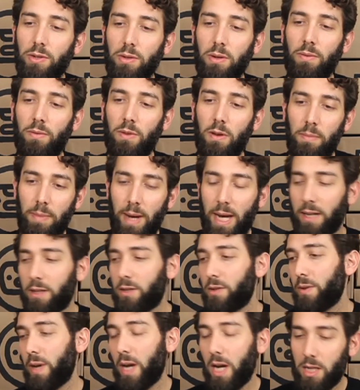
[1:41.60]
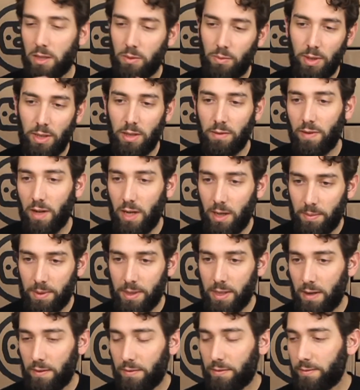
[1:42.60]
to refer back to as we develop
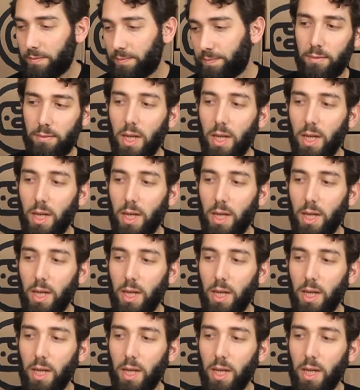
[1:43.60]
stuff.